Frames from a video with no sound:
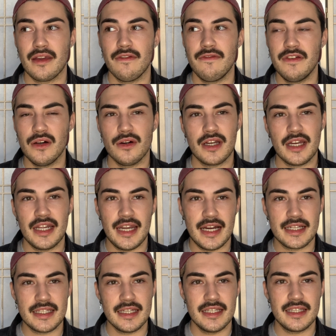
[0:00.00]
feel
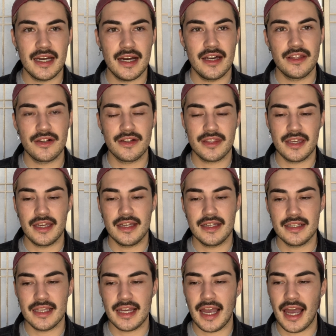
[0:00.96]
connected to other
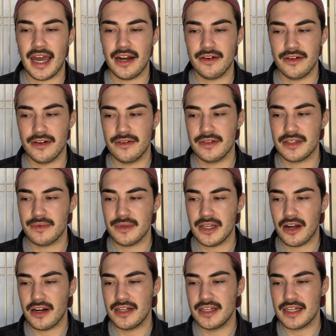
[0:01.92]
things. Like, I don't know, it's
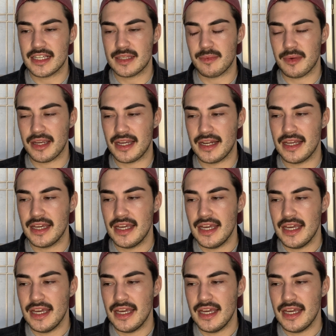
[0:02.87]
really hard to explain.